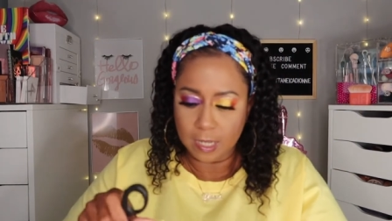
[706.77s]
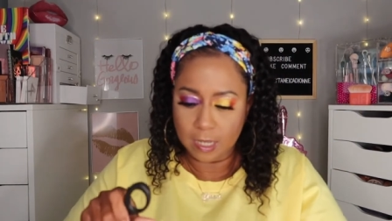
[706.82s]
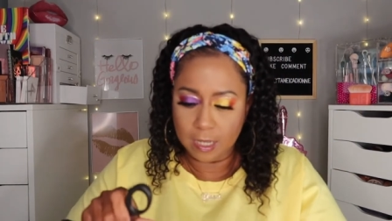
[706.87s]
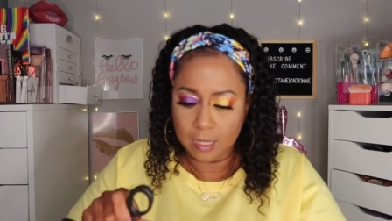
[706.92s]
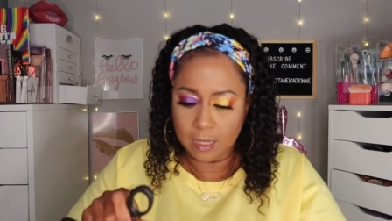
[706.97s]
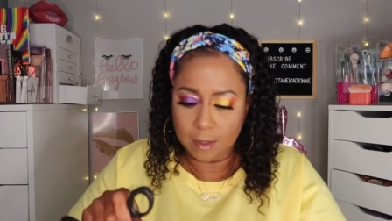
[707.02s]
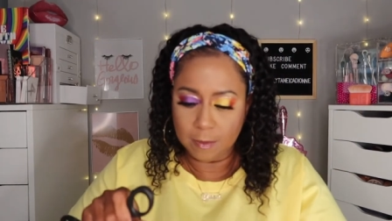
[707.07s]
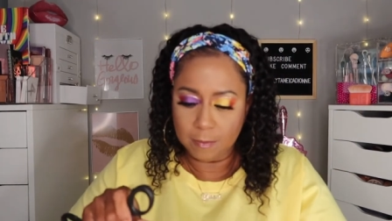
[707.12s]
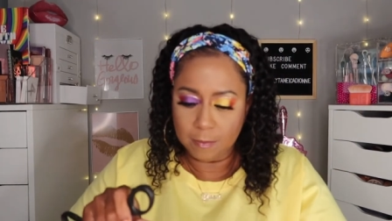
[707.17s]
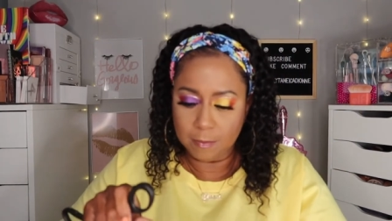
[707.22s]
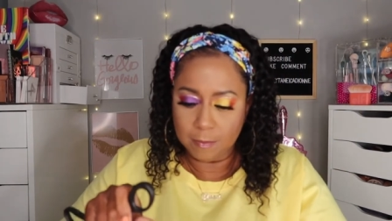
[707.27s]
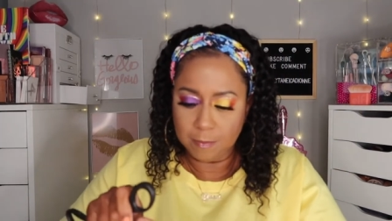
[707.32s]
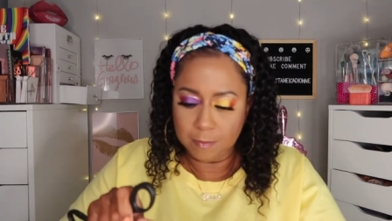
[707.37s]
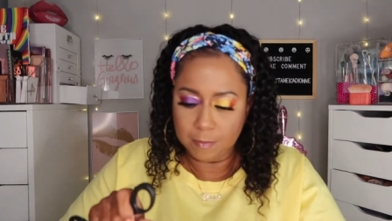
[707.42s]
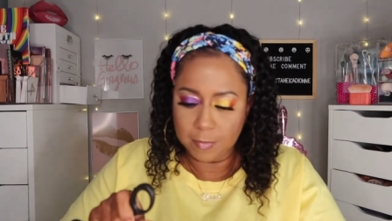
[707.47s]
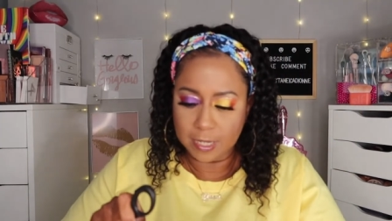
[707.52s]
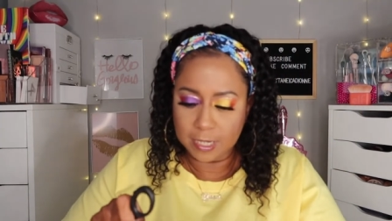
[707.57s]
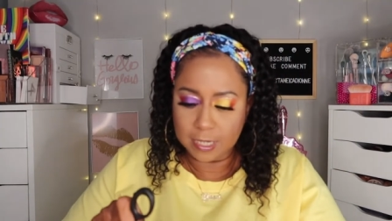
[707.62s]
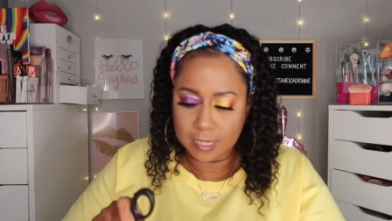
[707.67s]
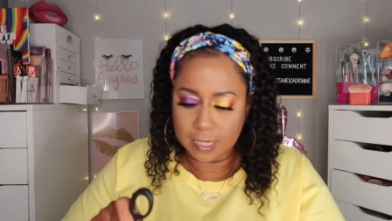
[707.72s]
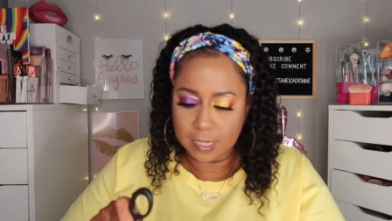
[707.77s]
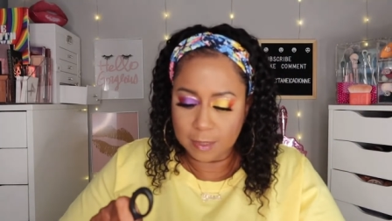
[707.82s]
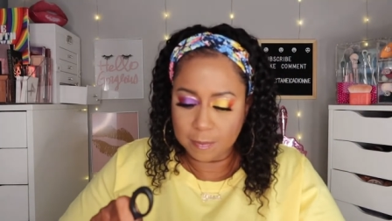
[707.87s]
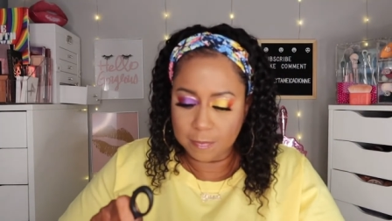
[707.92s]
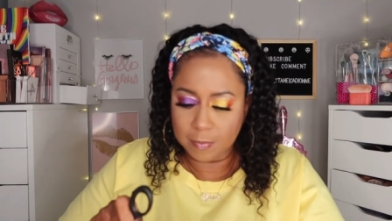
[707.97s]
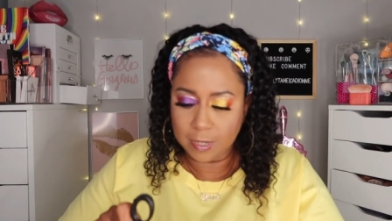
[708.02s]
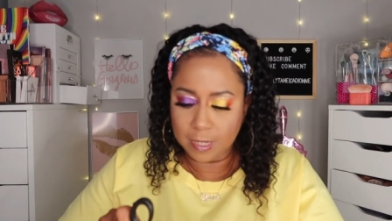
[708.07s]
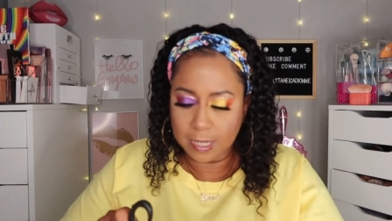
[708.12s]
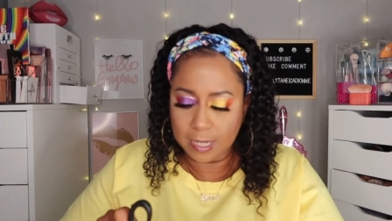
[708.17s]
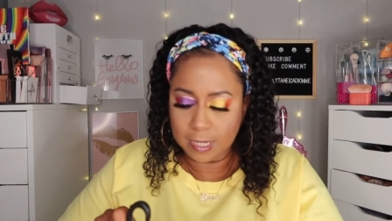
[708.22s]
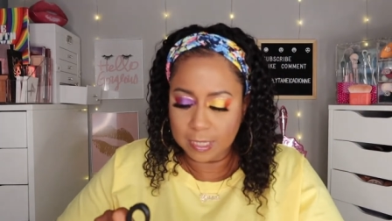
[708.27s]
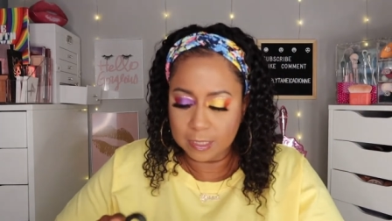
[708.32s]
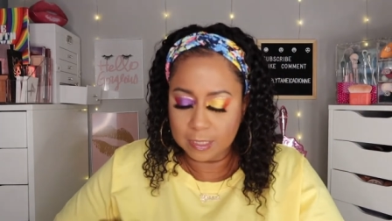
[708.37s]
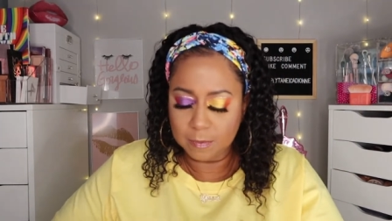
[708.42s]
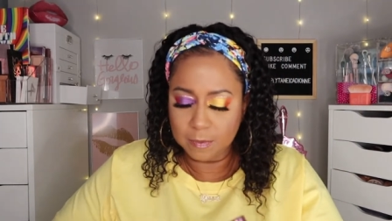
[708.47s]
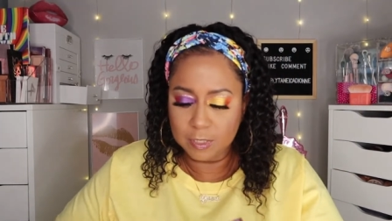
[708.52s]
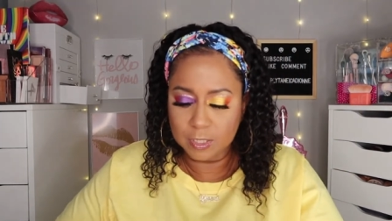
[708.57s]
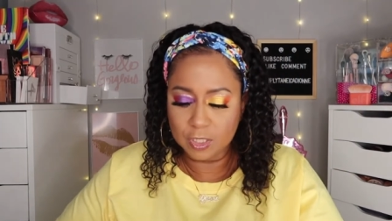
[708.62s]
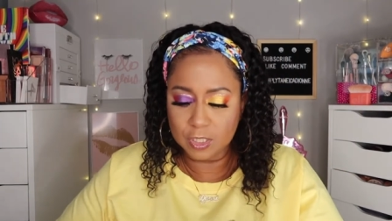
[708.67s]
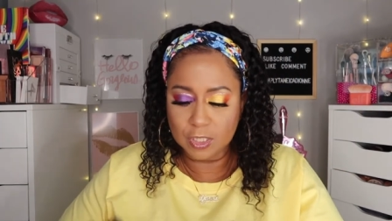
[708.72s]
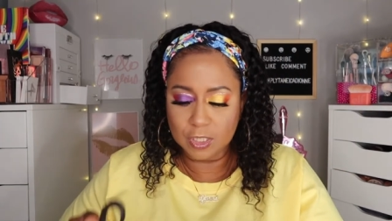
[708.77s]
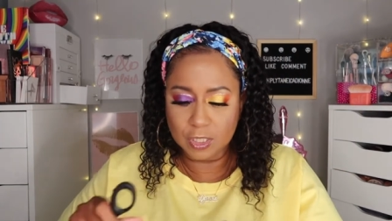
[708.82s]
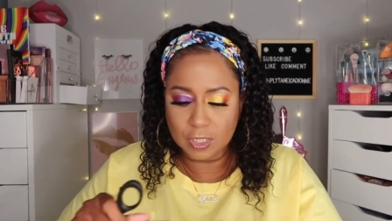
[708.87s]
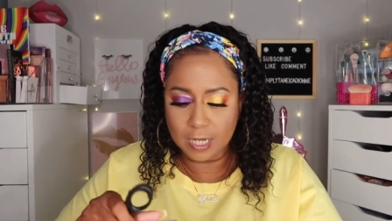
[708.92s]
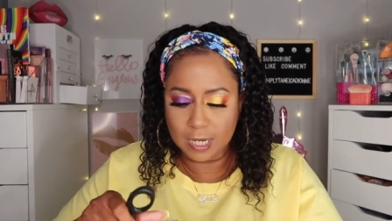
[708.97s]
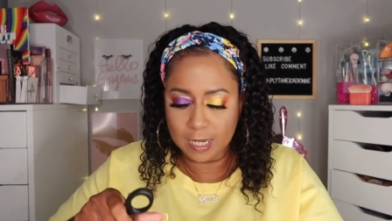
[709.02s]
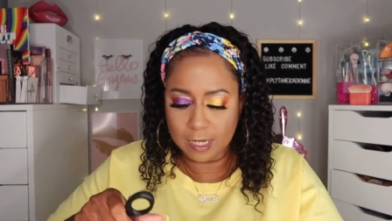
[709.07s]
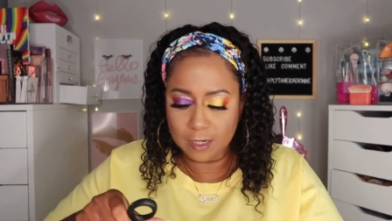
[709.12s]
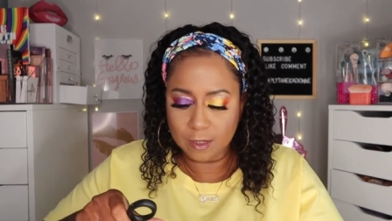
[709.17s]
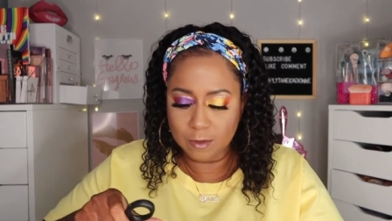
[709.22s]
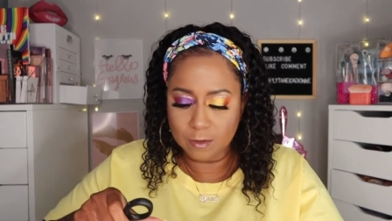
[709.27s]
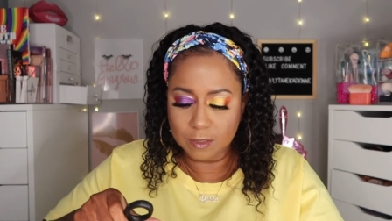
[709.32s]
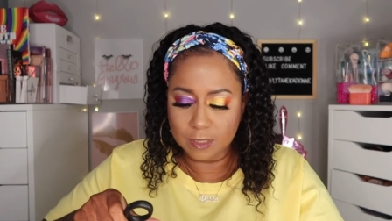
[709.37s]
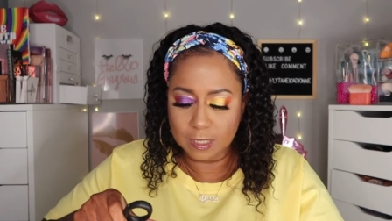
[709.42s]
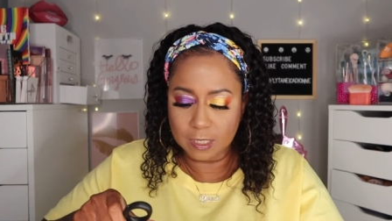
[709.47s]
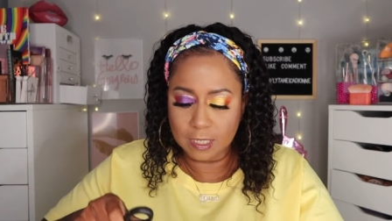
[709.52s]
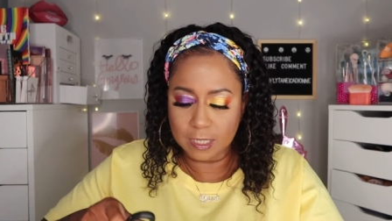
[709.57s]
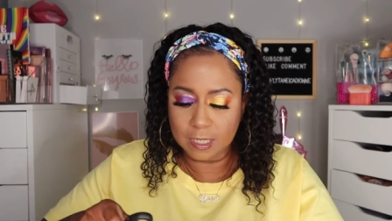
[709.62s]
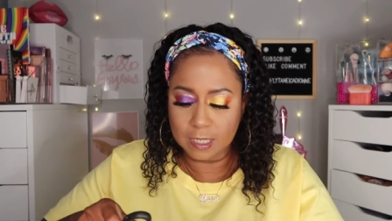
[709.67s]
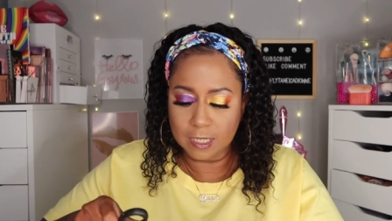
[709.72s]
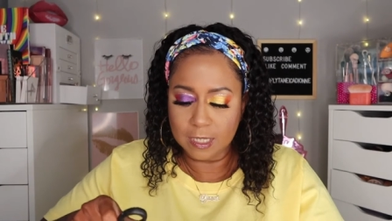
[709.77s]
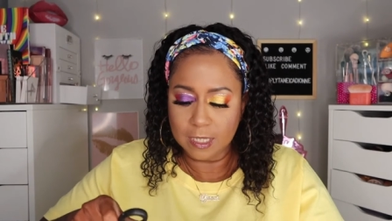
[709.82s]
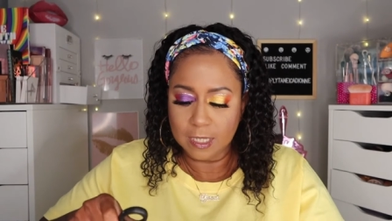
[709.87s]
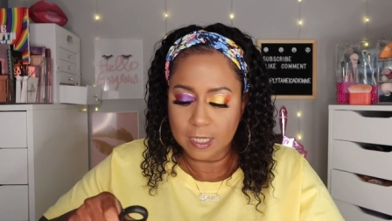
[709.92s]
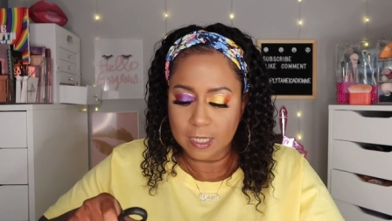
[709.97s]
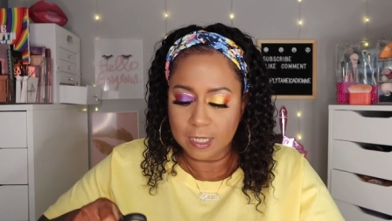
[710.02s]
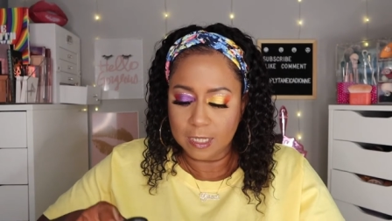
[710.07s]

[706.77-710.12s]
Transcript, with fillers: um, magnetic palette to put your shadows in.